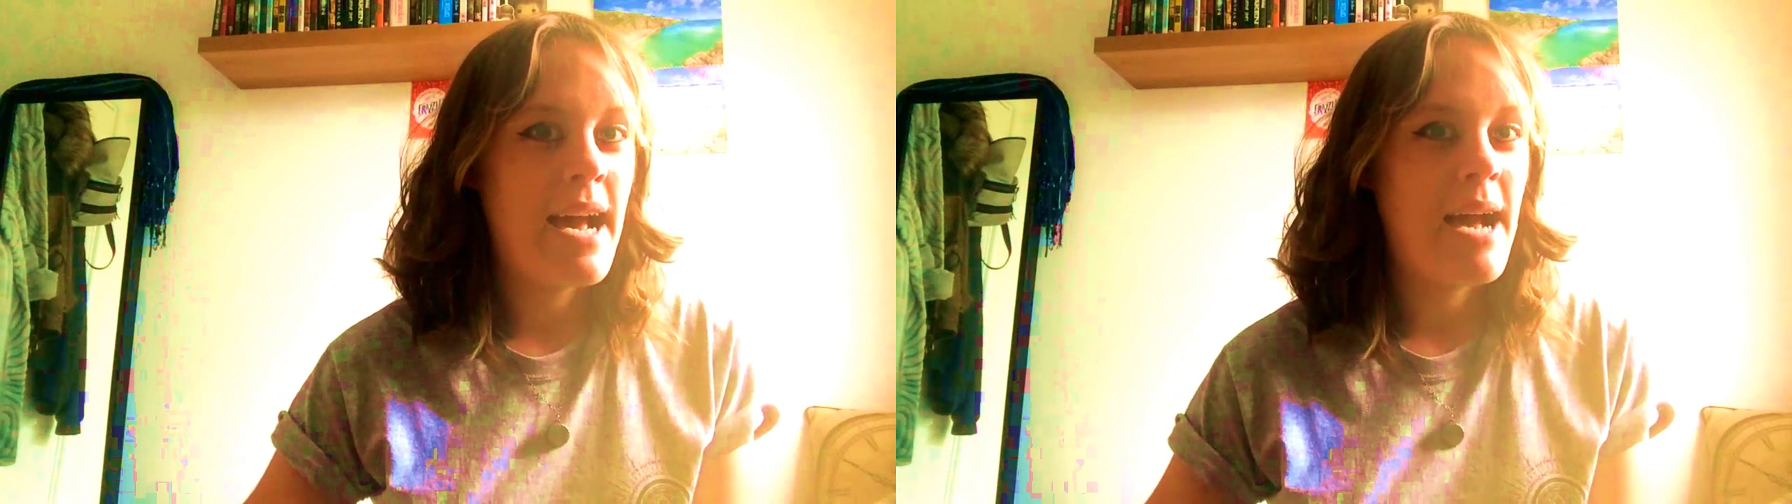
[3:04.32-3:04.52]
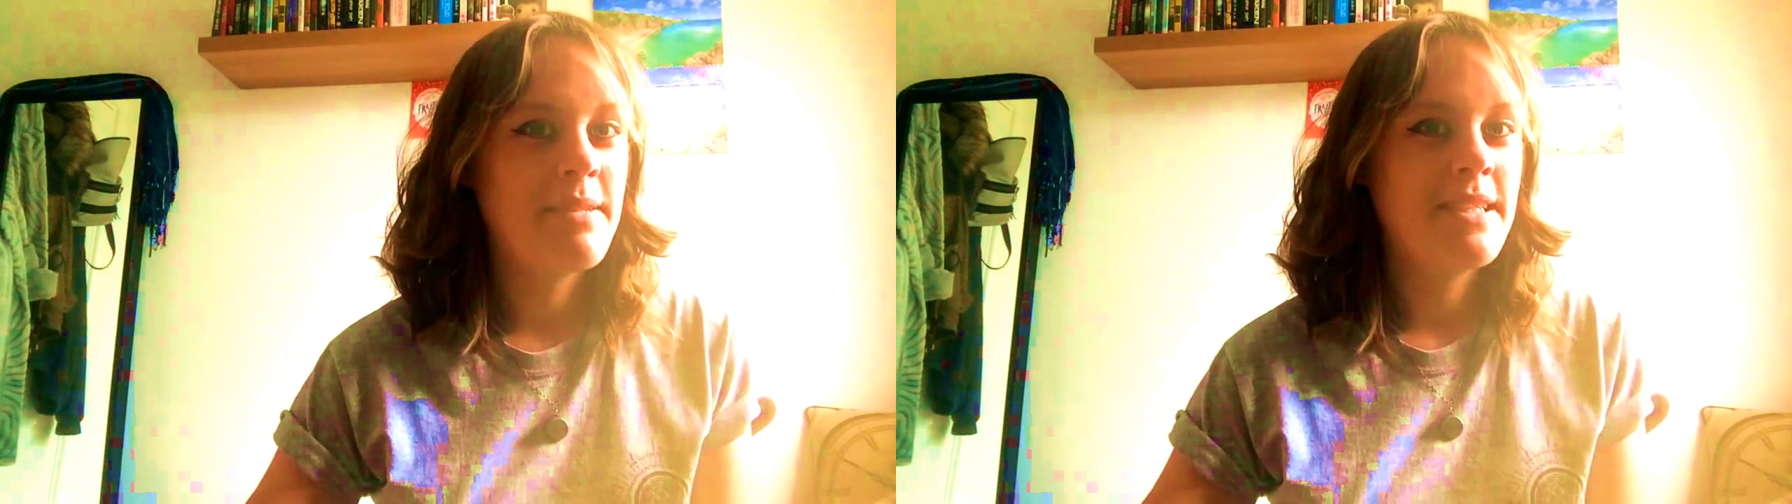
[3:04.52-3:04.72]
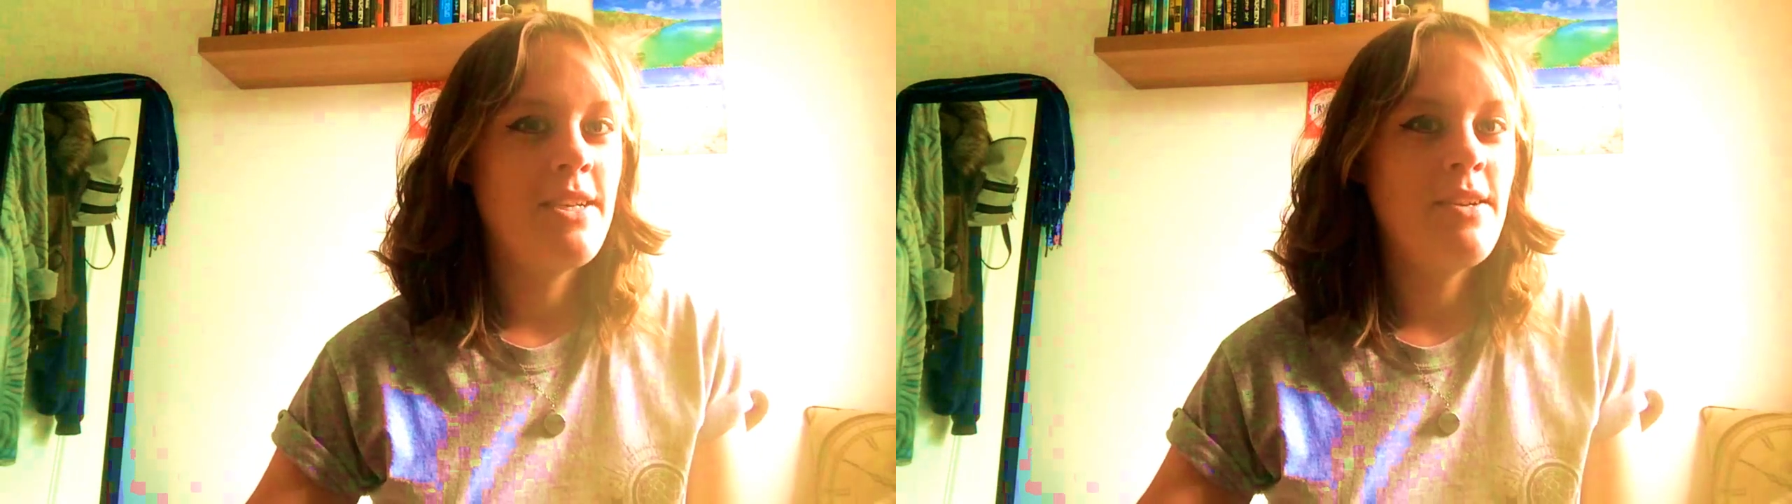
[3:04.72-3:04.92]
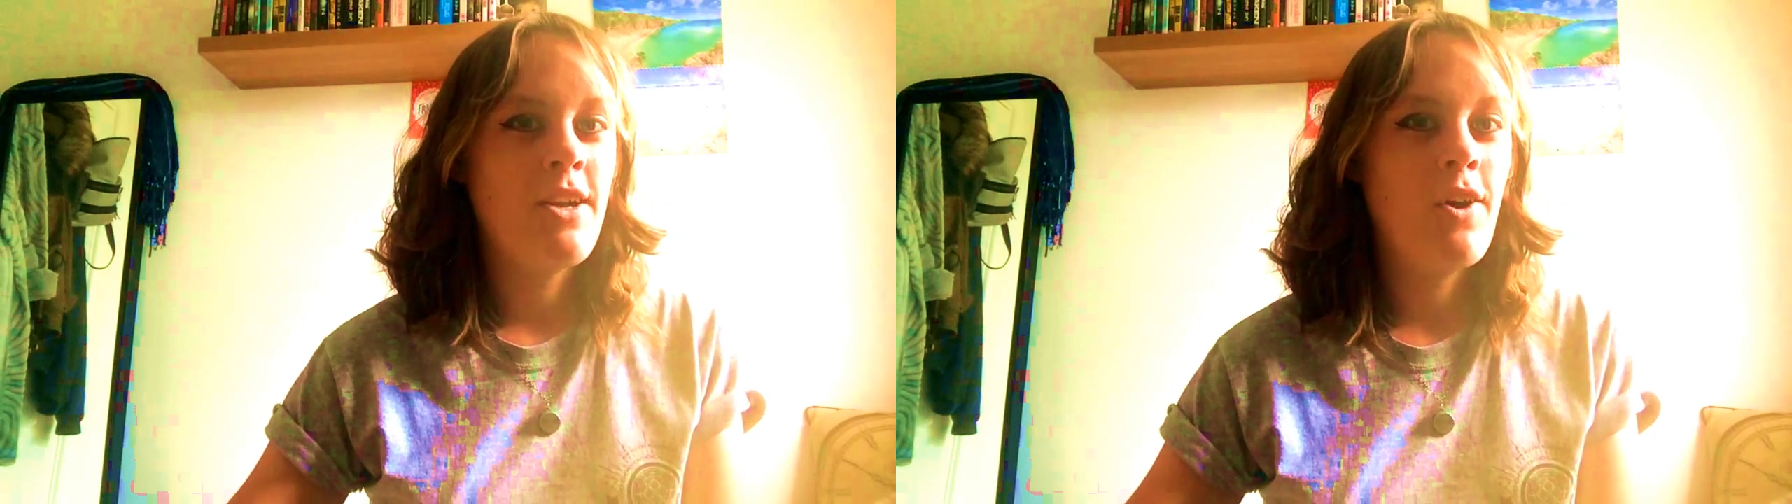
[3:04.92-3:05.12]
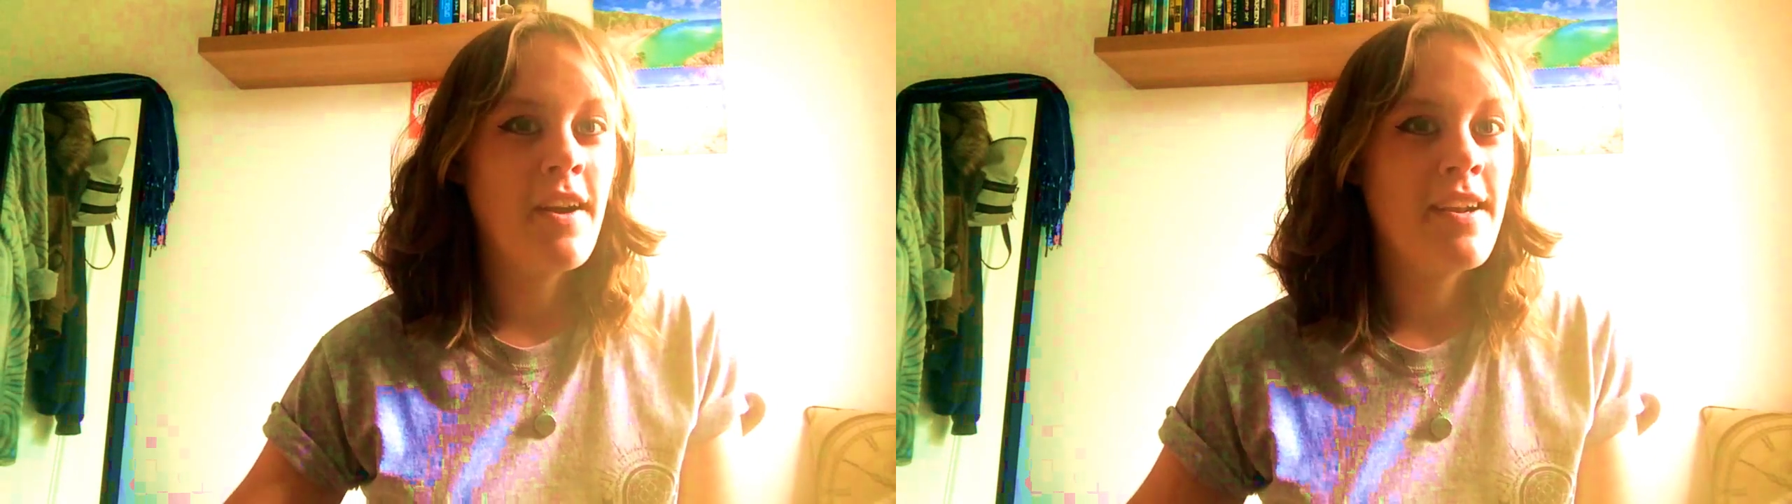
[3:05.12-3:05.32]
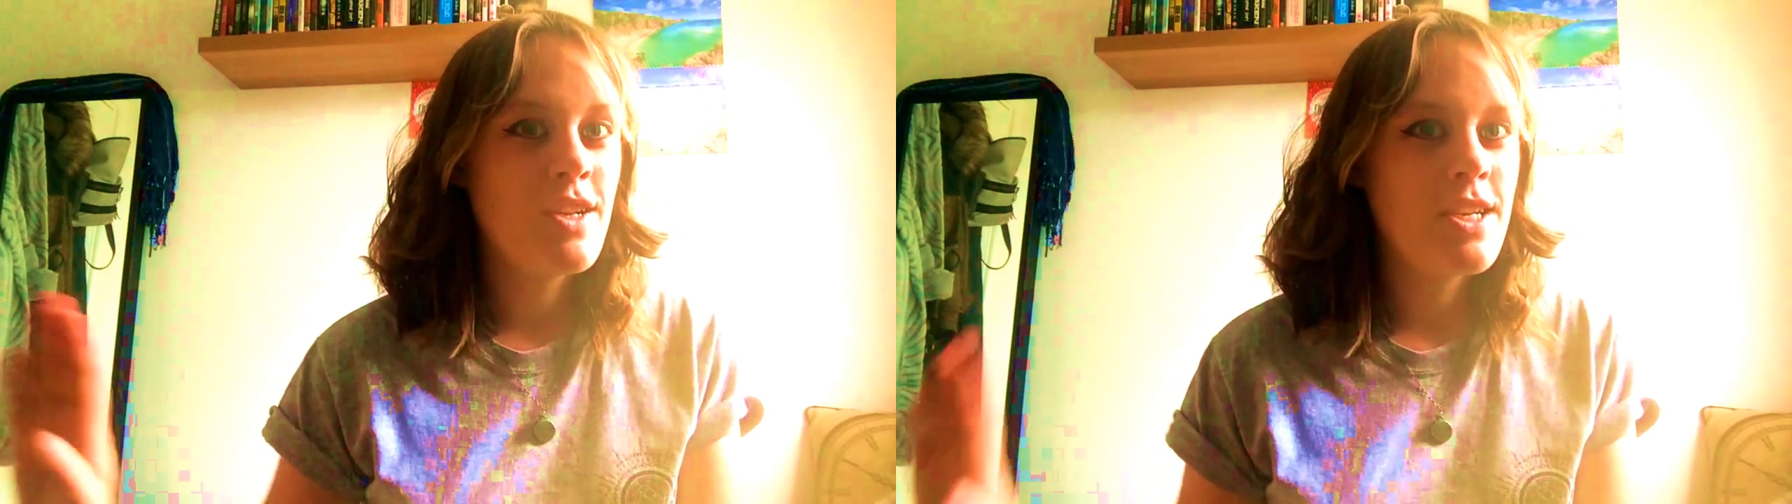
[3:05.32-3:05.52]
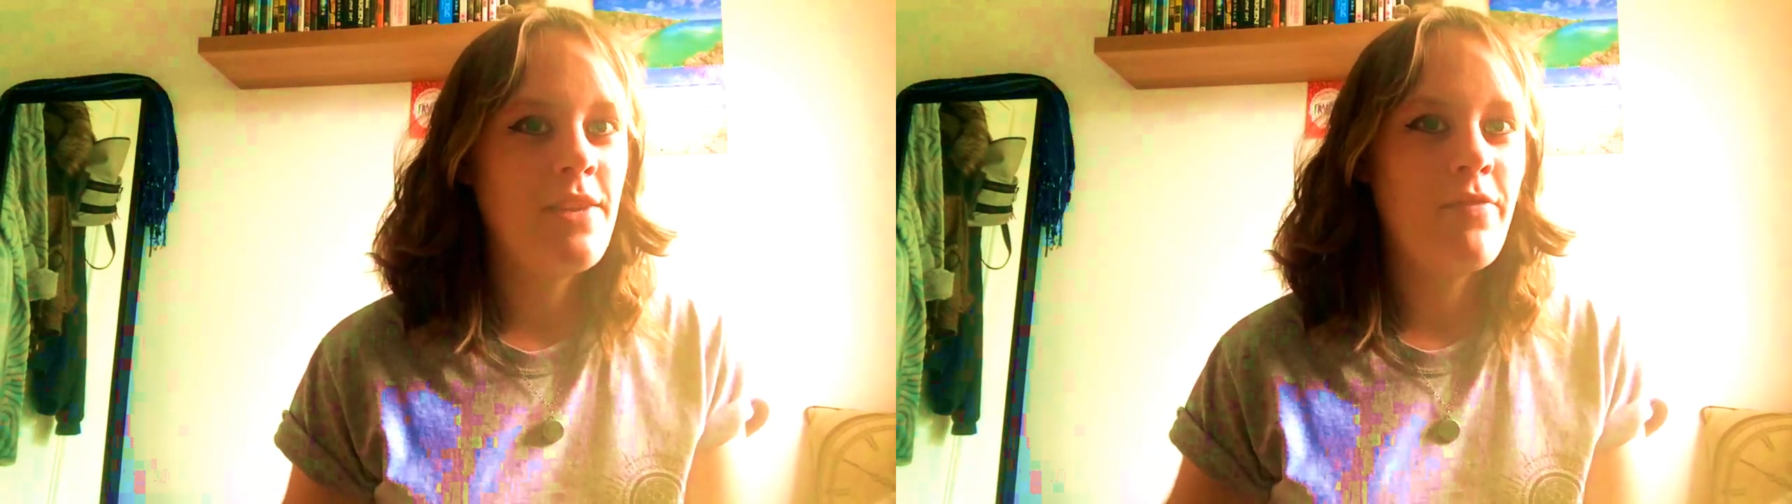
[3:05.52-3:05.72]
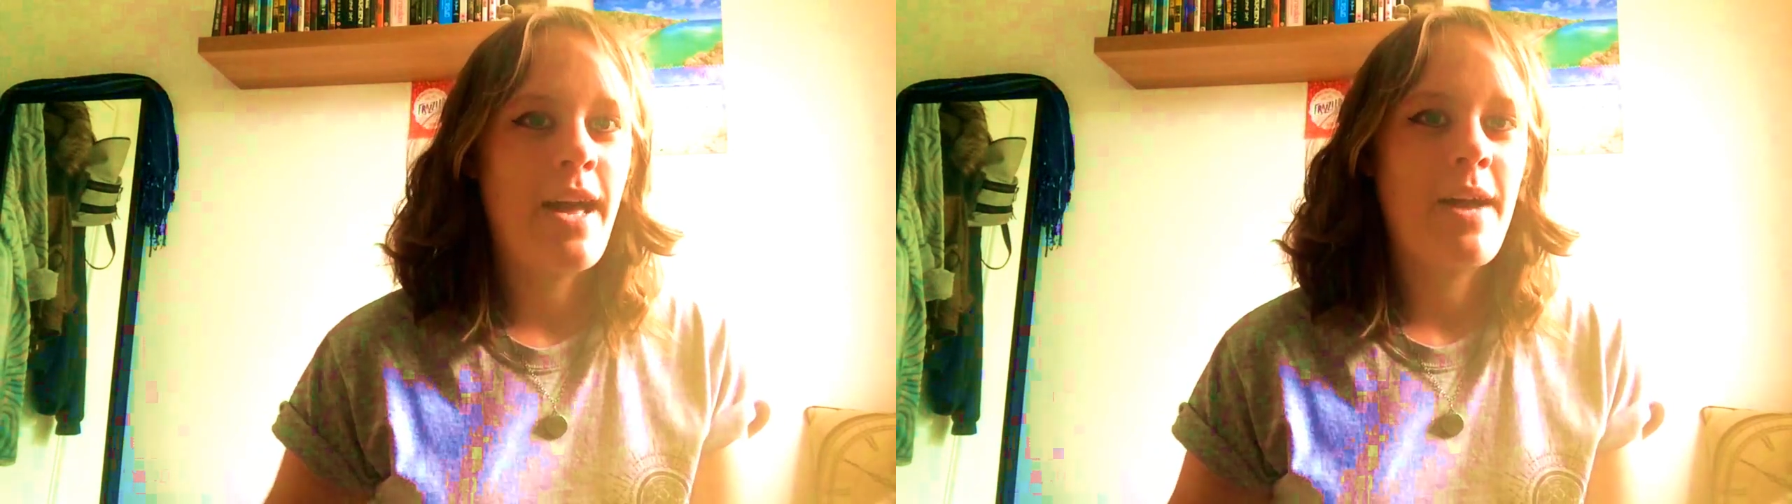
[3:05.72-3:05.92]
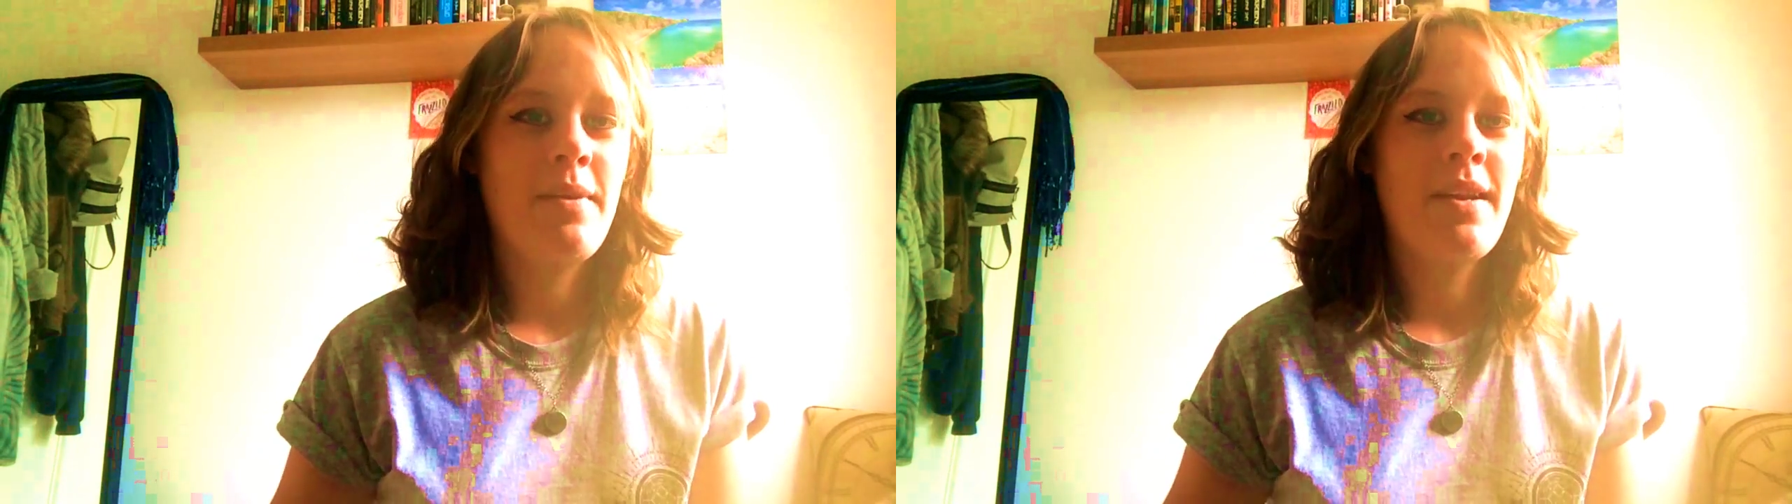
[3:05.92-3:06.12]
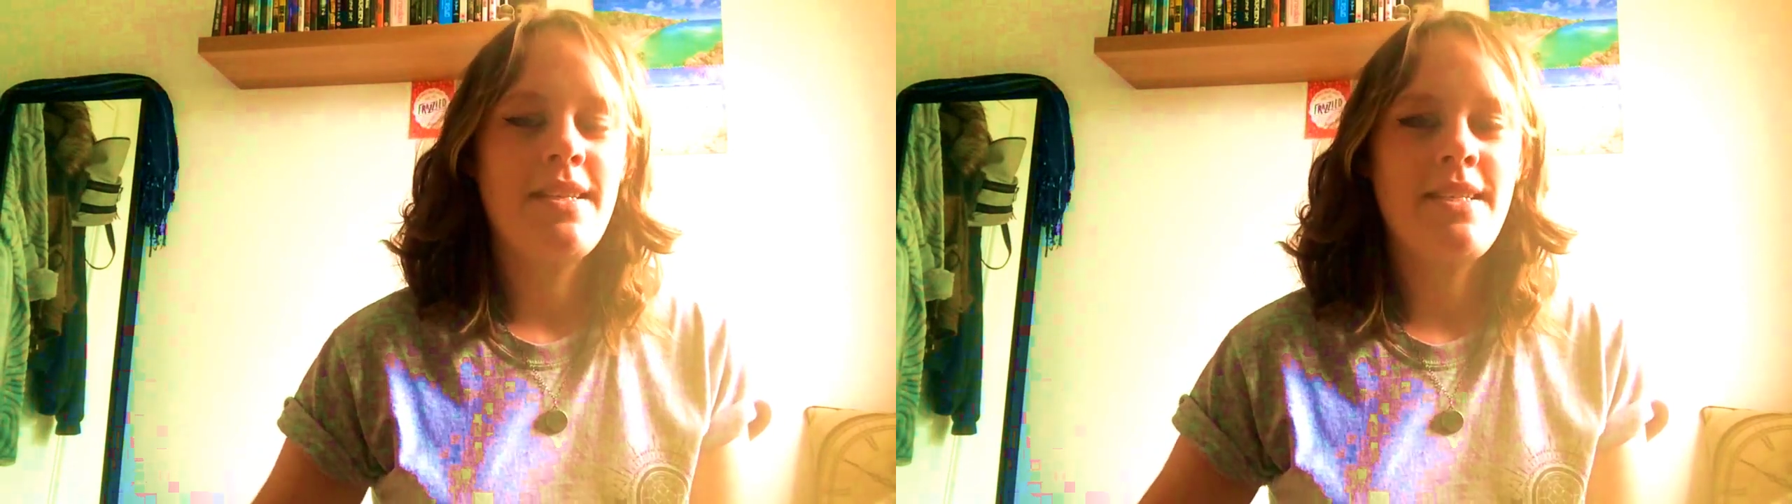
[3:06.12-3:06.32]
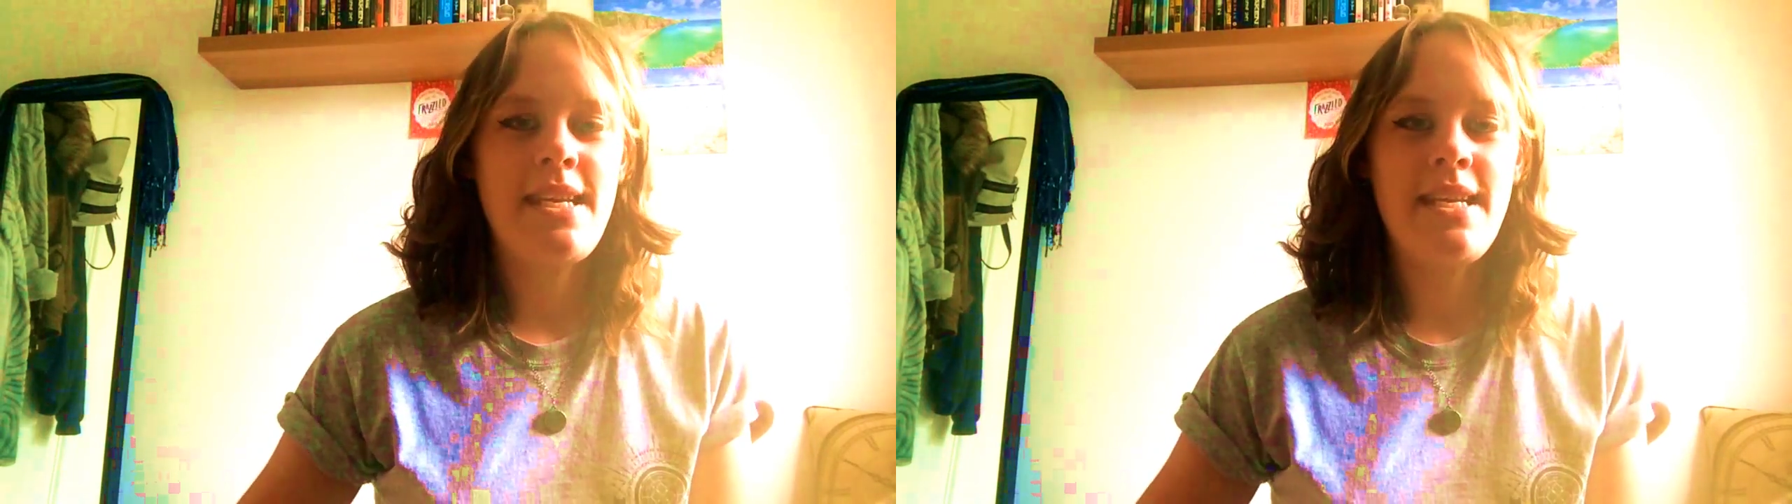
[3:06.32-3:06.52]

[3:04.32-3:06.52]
absolutely gone and achieved that, because